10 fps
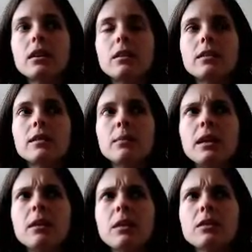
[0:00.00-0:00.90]
does this
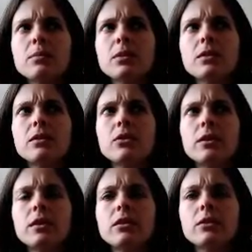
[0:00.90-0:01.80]
mean I'm not supposed
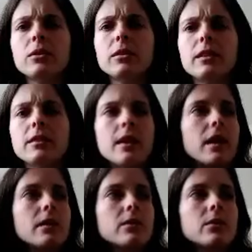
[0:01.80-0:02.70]
to go to this
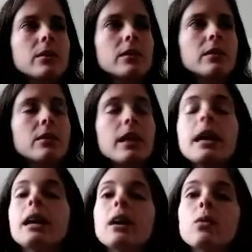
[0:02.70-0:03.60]
health store? Or
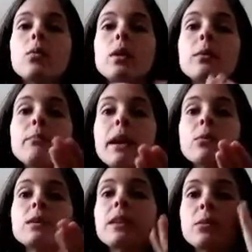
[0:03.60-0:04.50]
what it
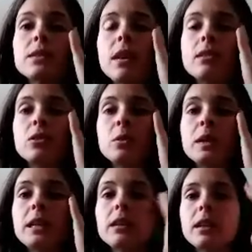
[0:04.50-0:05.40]
meant was I was not
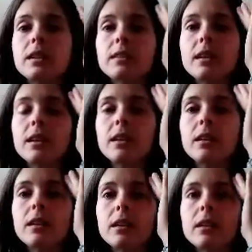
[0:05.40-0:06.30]
doing things
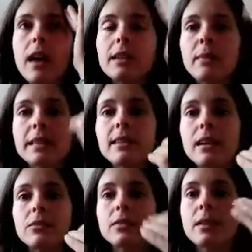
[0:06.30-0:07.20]
as
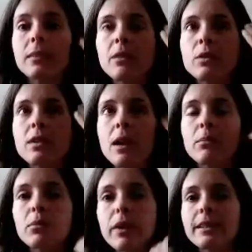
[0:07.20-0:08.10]
myself. Something was
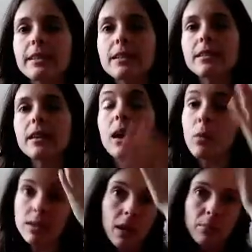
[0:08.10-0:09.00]
not present. I
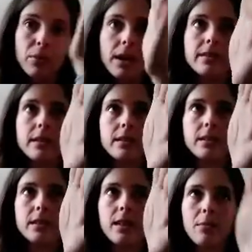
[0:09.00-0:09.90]
was not
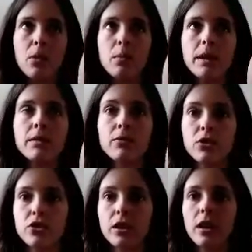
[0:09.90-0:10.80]
present in that moment for
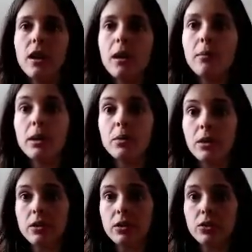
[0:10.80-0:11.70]
sure, but it
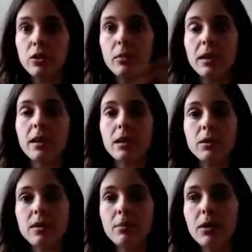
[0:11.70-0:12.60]
was also showing me that I
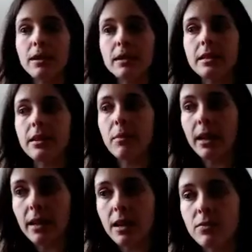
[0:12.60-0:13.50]
was not present in
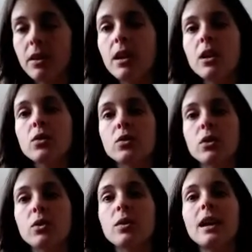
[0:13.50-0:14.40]
my life.
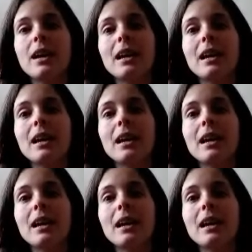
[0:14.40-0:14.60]
So